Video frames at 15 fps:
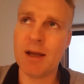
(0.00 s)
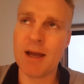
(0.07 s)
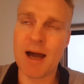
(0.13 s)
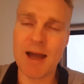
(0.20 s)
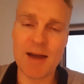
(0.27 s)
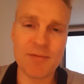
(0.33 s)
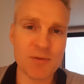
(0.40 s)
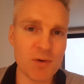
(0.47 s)

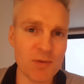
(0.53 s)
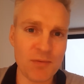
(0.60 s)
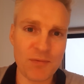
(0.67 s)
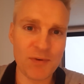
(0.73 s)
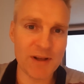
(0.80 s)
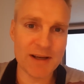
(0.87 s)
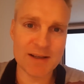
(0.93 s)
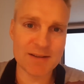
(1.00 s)
I have
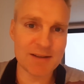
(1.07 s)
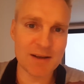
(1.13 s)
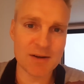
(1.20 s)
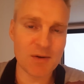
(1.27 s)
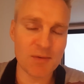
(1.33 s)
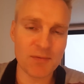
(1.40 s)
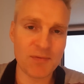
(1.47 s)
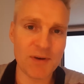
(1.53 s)
conflict
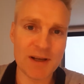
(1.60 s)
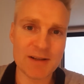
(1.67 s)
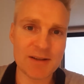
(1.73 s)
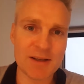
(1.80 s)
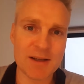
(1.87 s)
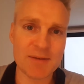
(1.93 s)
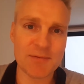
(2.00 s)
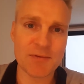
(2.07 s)

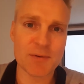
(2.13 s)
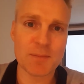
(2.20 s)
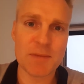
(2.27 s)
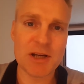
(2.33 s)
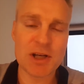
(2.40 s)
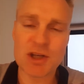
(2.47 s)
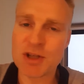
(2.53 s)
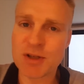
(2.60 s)
conflicting
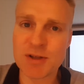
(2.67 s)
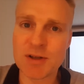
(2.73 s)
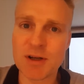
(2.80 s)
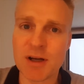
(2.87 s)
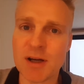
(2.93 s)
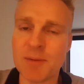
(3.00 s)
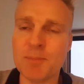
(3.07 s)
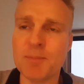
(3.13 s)
information.
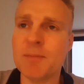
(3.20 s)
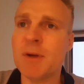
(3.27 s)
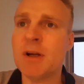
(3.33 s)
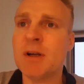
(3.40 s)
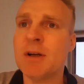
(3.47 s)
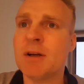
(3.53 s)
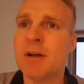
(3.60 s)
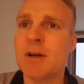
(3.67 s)
Um,
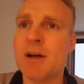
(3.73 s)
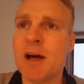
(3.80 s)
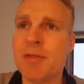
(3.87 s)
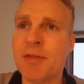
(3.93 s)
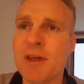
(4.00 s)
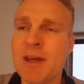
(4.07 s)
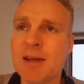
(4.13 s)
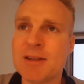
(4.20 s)
uh, I
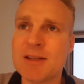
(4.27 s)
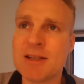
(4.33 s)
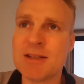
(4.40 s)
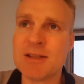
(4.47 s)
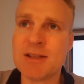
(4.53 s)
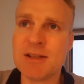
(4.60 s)
think this